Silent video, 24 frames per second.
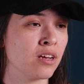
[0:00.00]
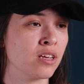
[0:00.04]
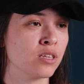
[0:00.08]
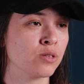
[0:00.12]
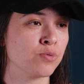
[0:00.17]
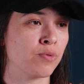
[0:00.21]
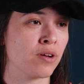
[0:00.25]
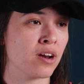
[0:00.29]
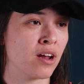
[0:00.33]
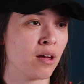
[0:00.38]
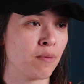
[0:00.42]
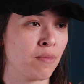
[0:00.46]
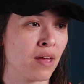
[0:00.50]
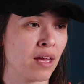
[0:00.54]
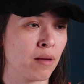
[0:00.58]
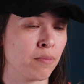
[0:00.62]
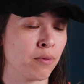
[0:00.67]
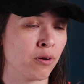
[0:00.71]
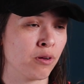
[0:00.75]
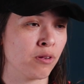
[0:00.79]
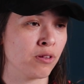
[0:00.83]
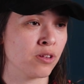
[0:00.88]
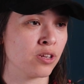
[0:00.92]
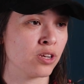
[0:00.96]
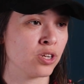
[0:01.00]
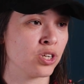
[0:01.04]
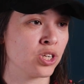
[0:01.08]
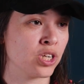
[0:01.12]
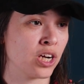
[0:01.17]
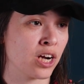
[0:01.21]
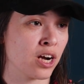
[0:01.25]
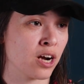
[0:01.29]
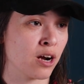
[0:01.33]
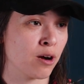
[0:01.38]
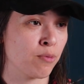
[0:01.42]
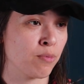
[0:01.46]
us when I'm able to
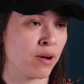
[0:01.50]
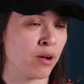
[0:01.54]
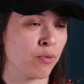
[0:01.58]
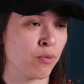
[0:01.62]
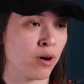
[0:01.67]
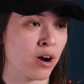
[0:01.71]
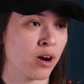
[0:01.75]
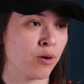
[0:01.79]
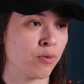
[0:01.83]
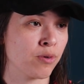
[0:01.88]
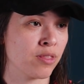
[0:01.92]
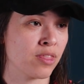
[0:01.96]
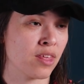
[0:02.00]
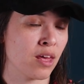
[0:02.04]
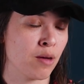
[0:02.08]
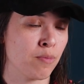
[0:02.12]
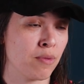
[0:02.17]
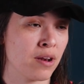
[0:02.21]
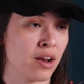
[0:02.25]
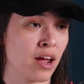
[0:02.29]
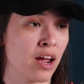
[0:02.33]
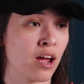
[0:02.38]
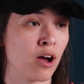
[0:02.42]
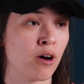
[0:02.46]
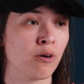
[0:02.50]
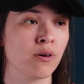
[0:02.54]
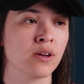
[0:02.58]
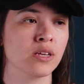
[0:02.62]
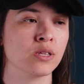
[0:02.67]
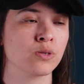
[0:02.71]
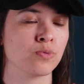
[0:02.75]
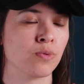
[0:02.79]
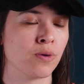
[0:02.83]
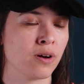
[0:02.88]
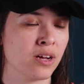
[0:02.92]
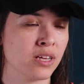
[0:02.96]
share my work with them, and I
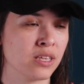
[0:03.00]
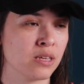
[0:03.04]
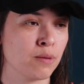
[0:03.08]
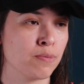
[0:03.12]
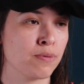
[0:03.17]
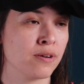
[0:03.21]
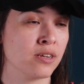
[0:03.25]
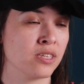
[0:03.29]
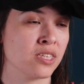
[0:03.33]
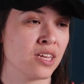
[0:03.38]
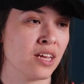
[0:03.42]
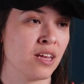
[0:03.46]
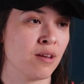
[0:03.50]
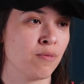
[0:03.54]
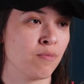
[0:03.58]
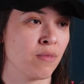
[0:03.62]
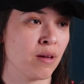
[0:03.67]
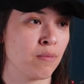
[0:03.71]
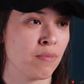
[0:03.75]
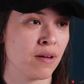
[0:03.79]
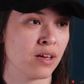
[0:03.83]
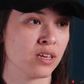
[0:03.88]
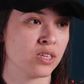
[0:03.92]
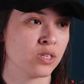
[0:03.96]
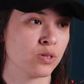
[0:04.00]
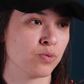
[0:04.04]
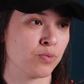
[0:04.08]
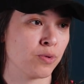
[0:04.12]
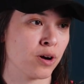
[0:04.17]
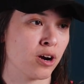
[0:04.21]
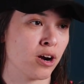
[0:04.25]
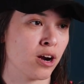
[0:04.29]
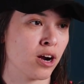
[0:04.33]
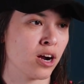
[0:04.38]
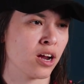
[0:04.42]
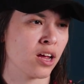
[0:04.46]
always want to present my best
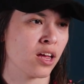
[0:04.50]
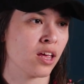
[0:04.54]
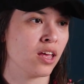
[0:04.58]
work.